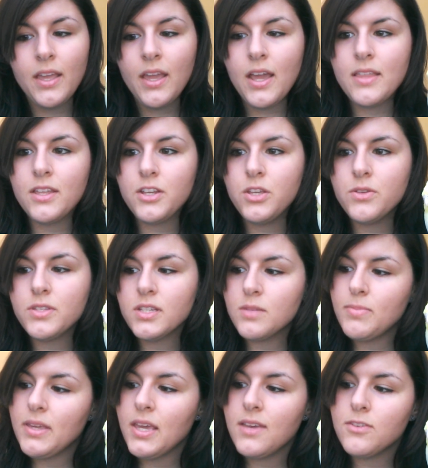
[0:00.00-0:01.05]
and then using a
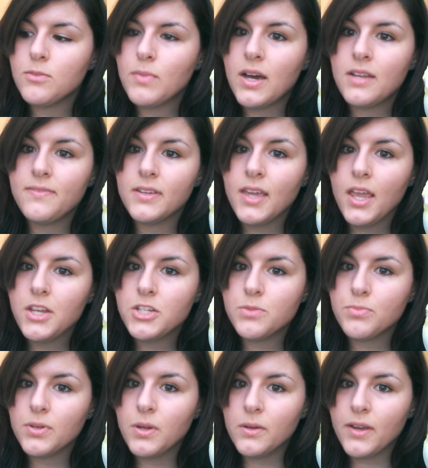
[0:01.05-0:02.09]
behavior
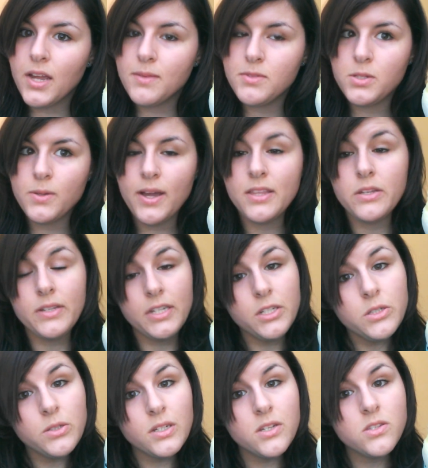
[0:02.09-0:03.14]
modification program to either
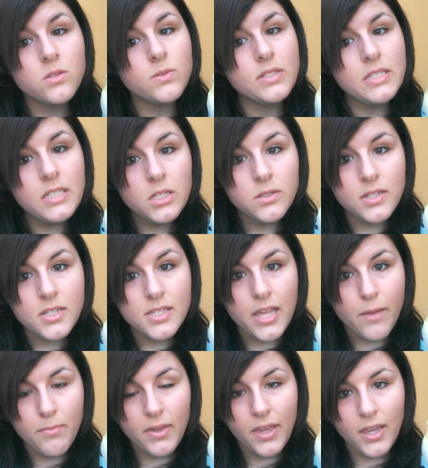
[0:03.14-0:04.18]
increase or decrease
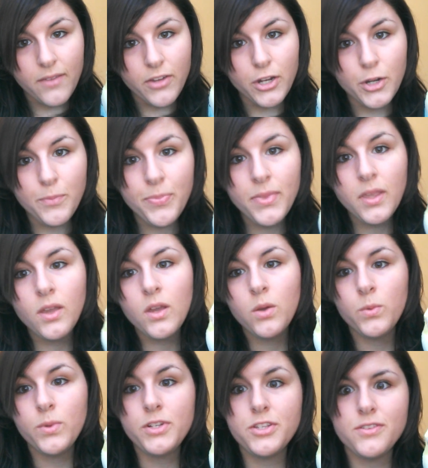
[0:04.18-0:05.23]
that behavior,
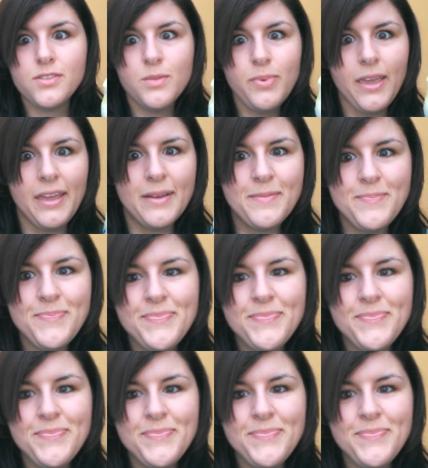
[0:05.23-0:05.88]
which is the B.